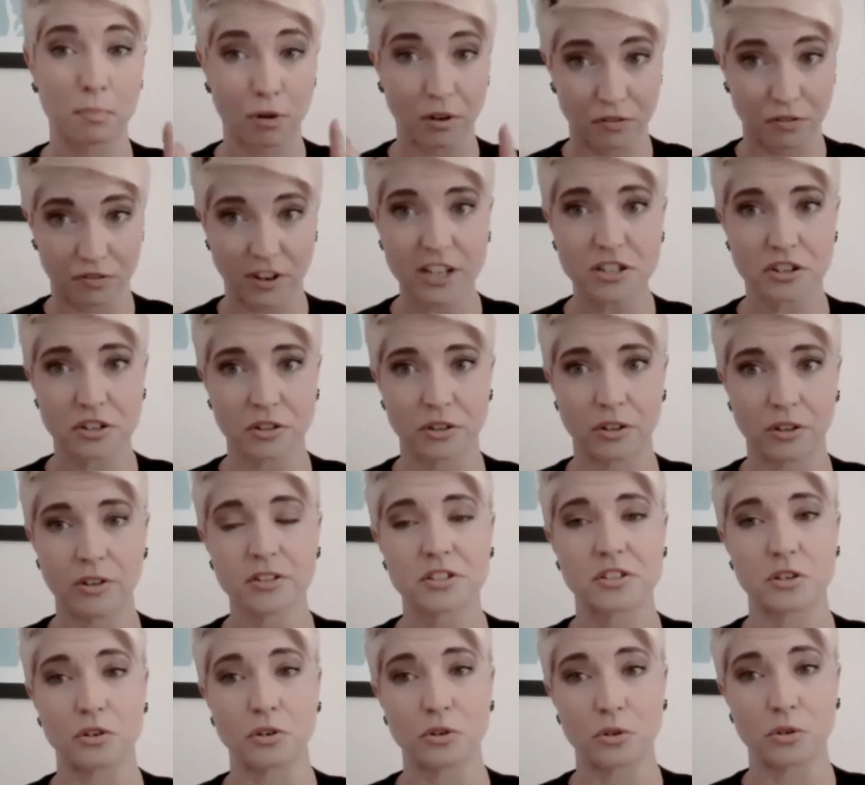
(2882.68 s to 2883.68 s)
a
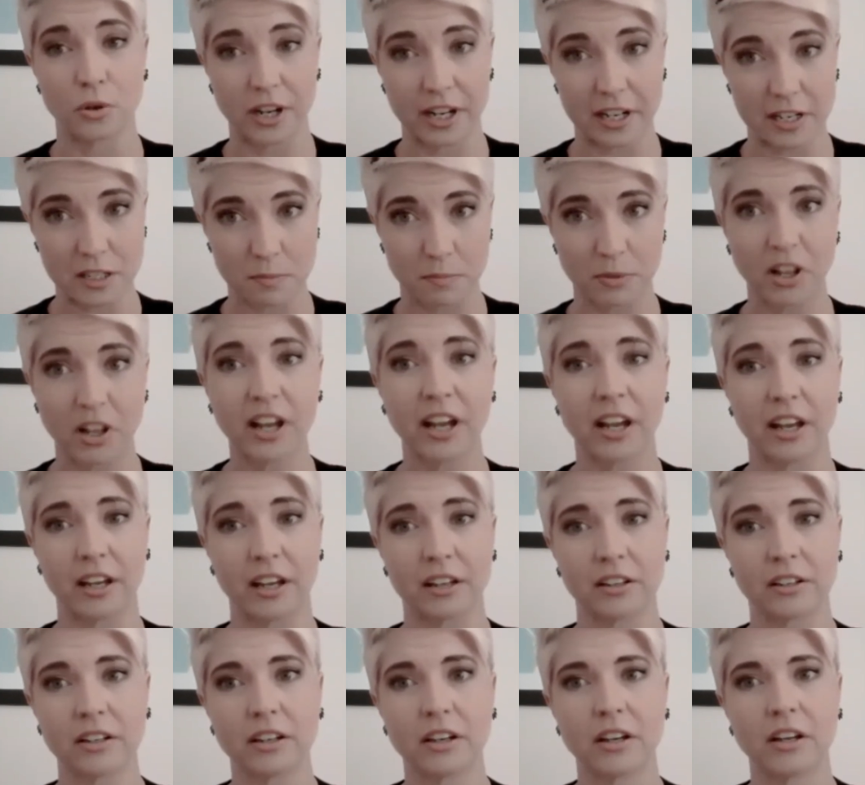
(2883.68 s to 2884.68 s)
professional to
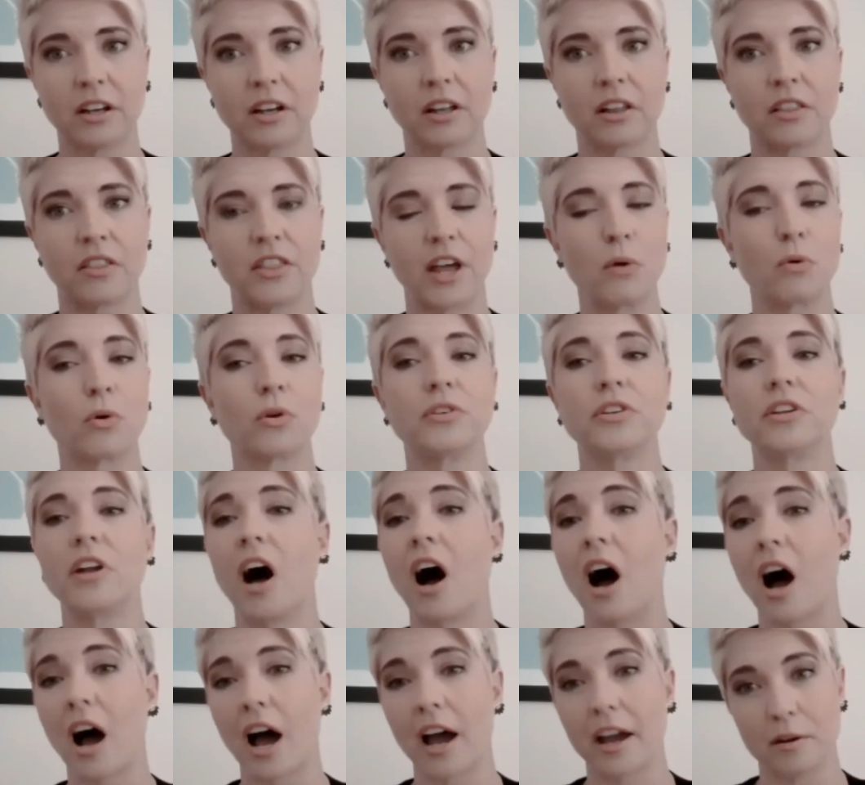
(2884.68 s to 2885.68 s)
explain, they will
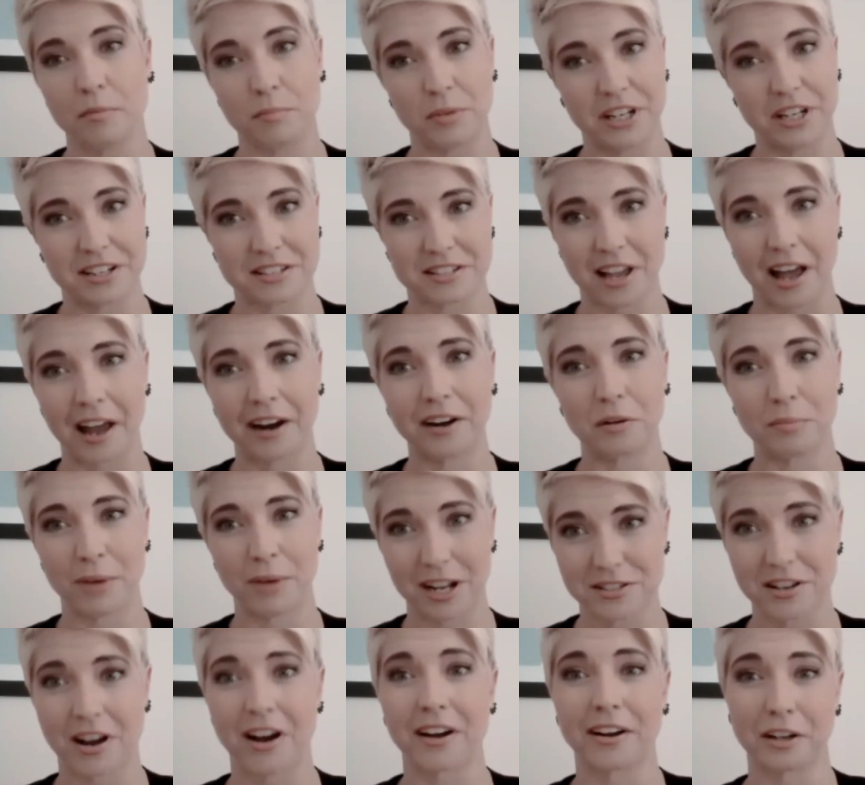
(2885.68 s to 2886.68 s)
not be excited
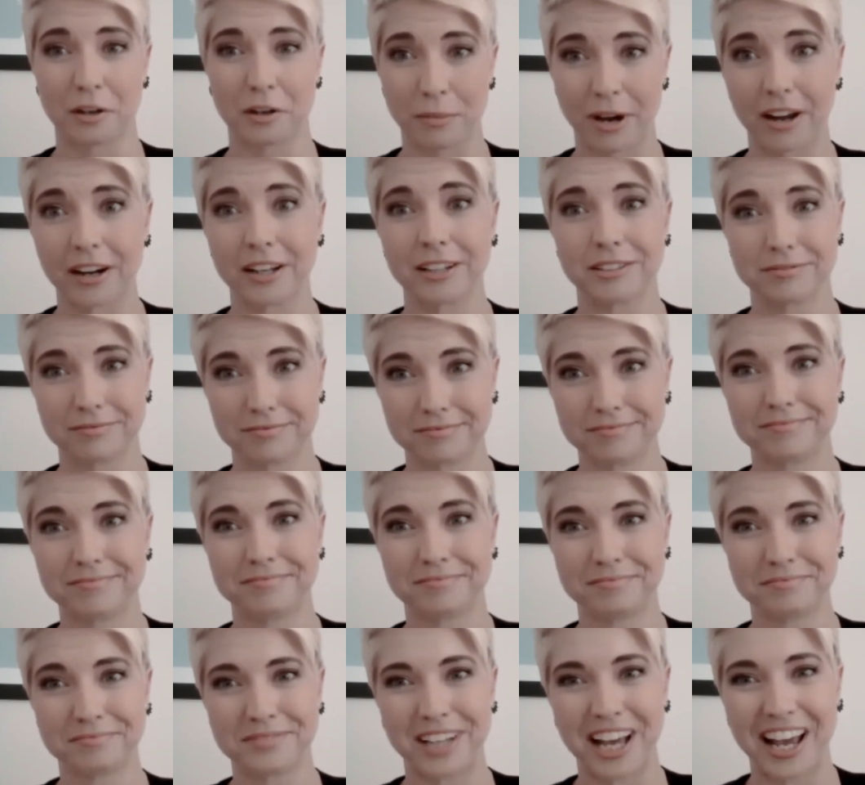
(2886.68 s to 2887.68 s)
about talking about it.
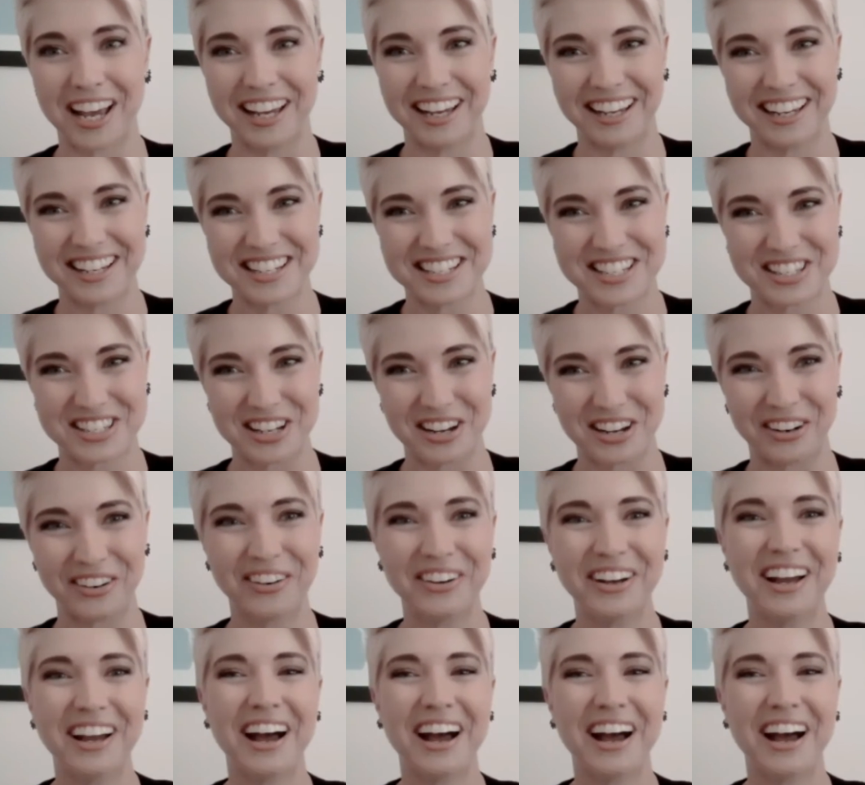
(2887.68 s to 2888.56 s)
So